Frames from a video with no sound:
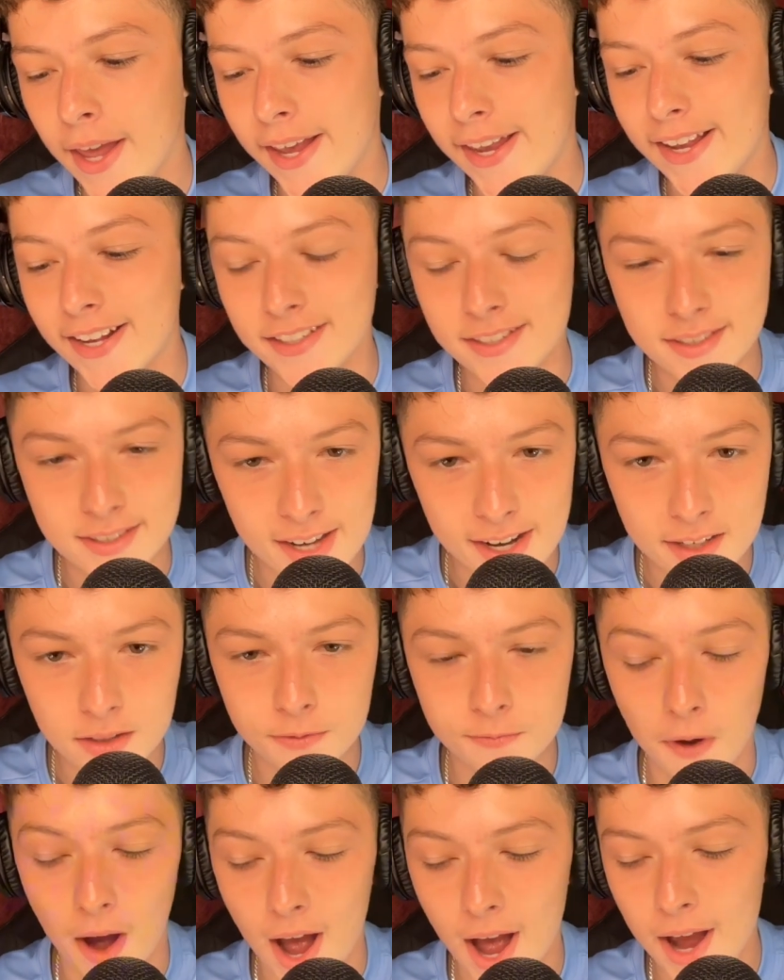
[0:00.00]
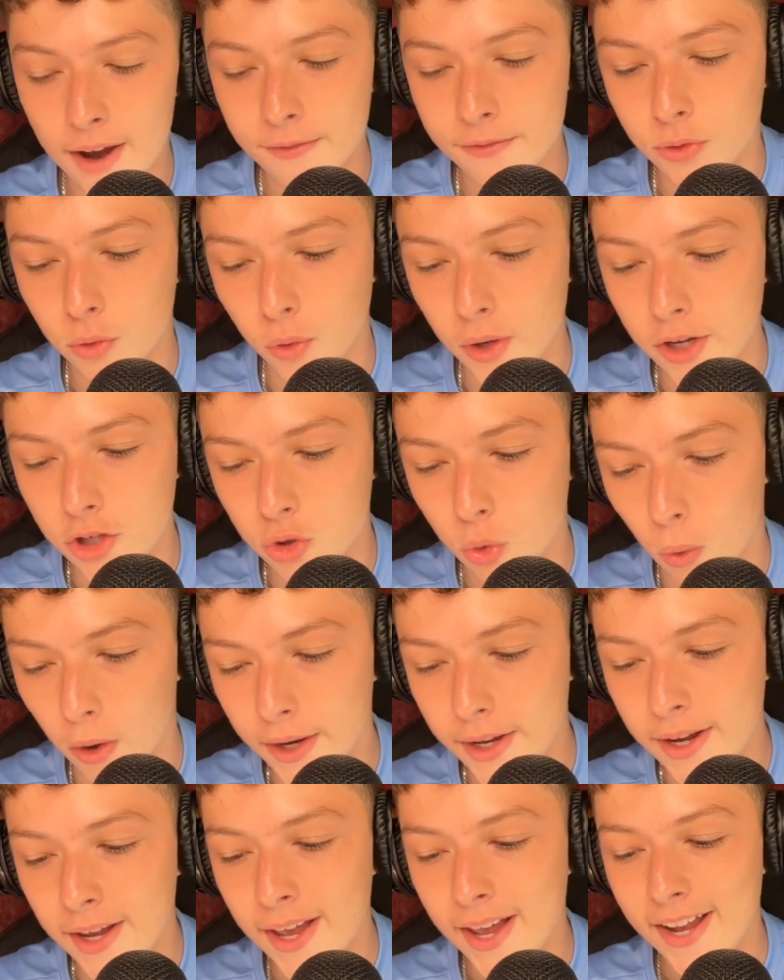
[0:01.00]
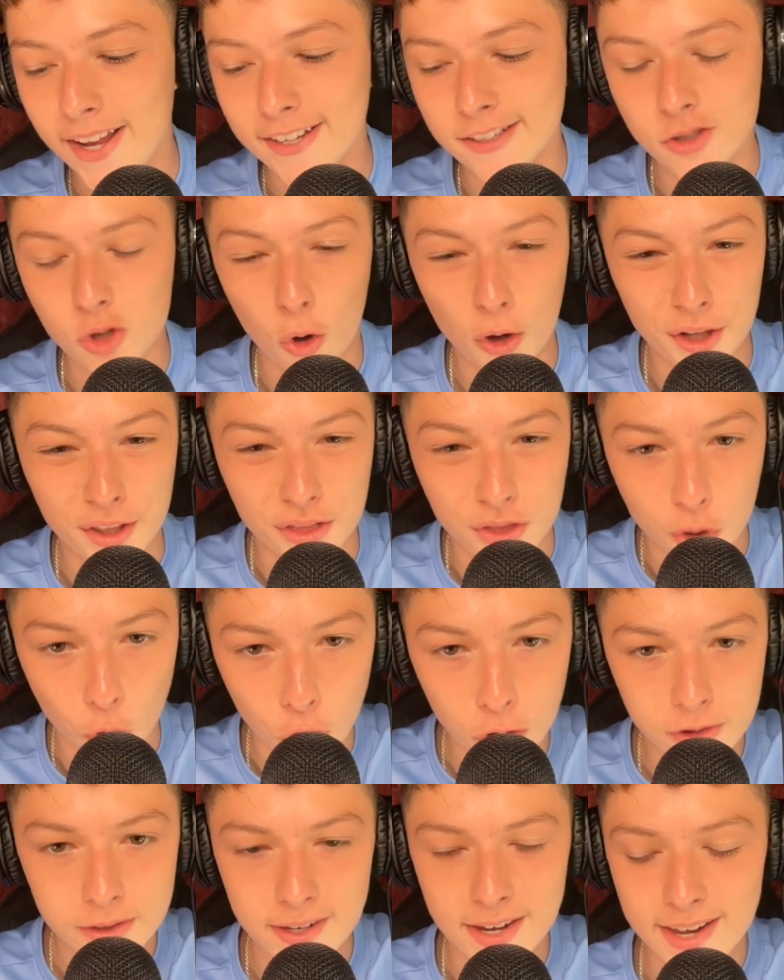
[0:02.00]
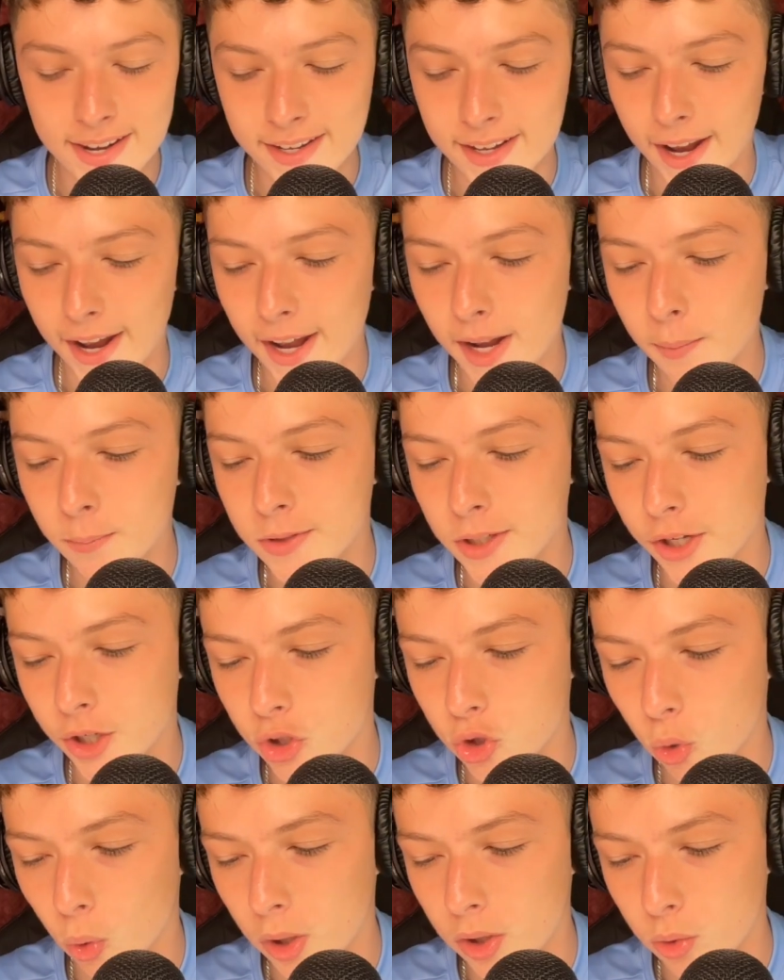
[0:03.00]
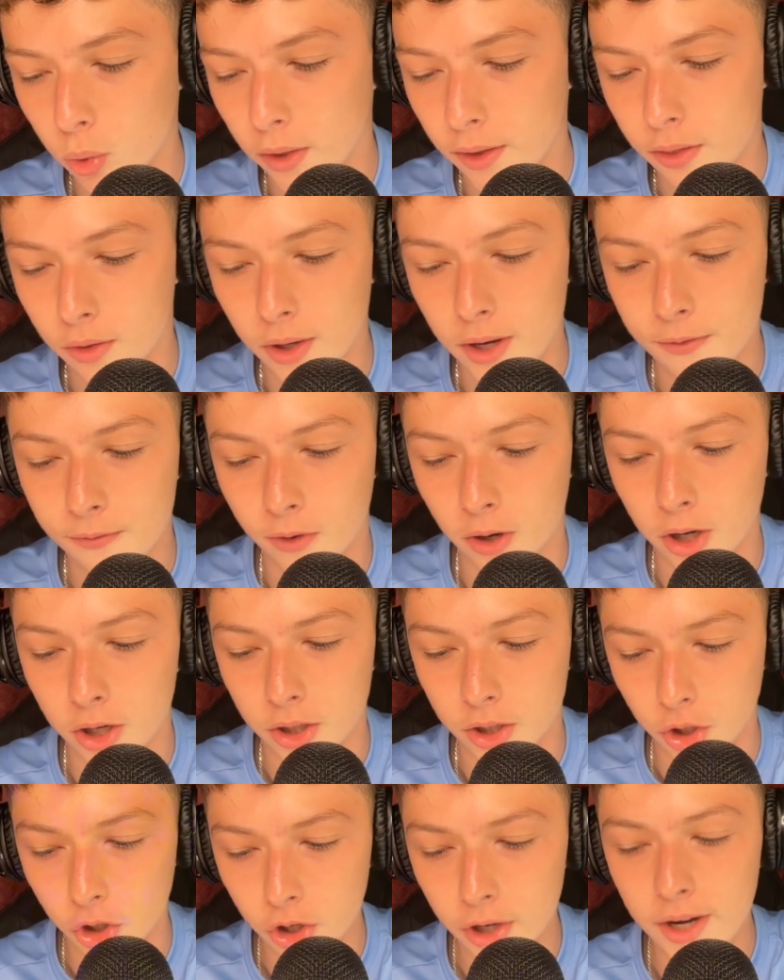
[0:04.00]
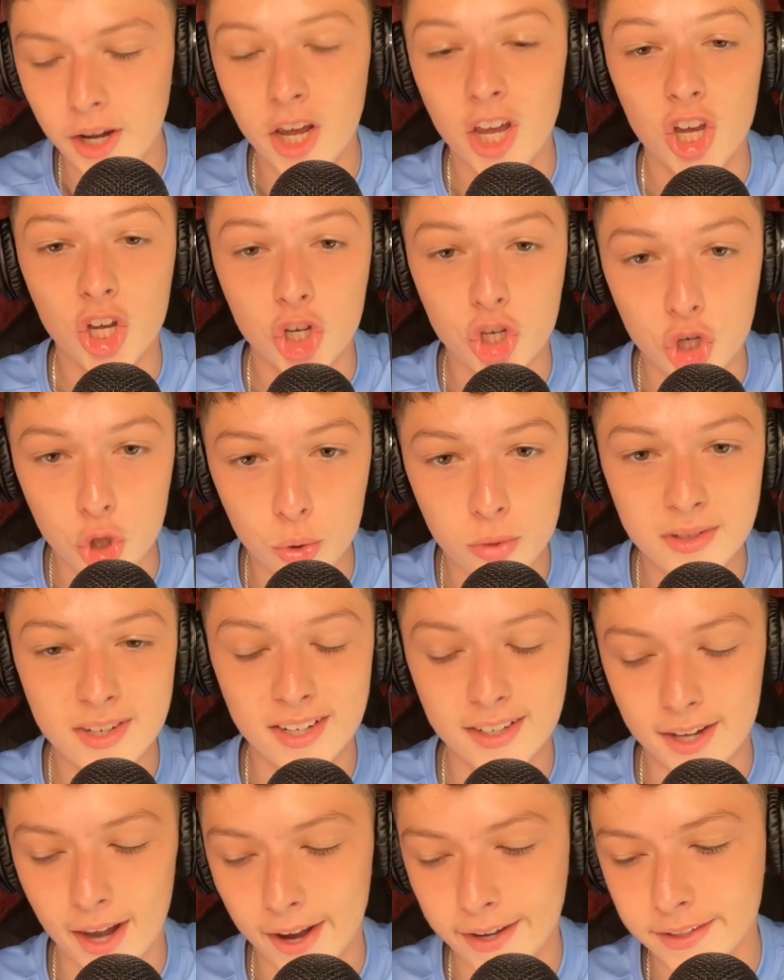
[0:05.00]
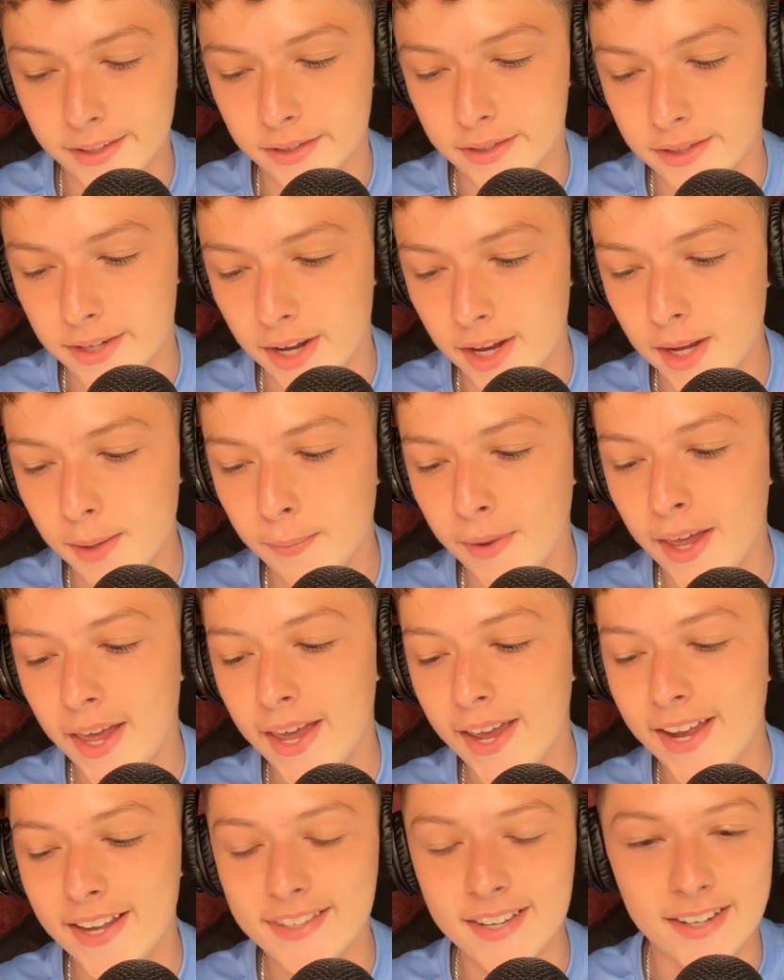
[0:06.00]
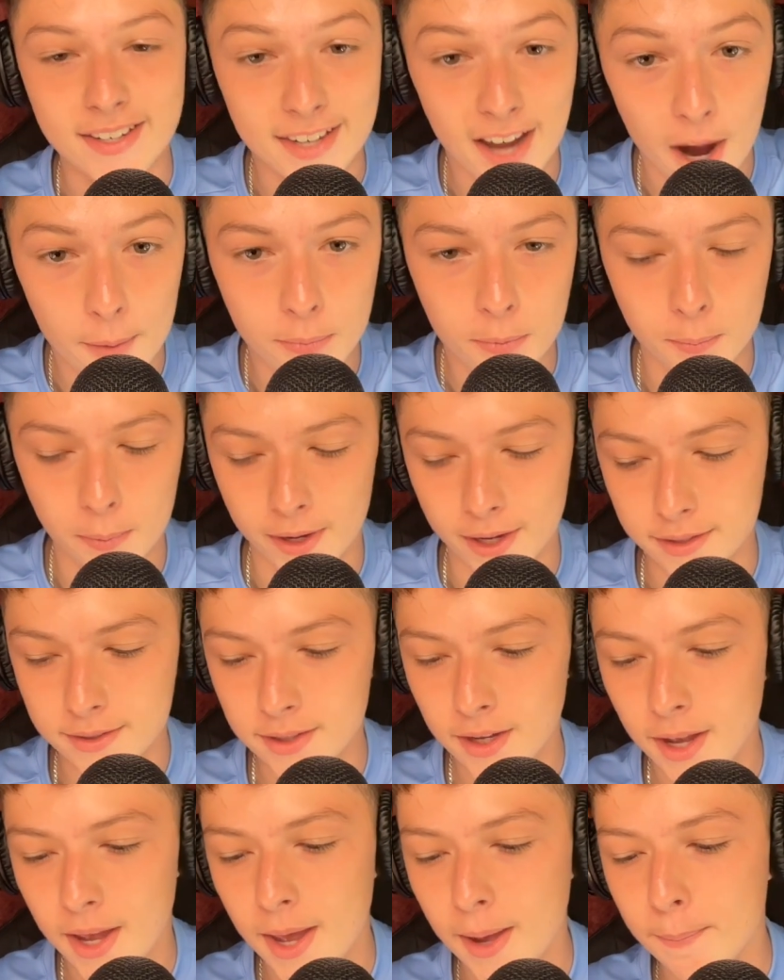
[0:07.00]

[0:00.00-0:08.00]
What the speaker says: He is 6'5", 320. He started 13 games in 2023 for a good Houston Texans team. He's a depth piece.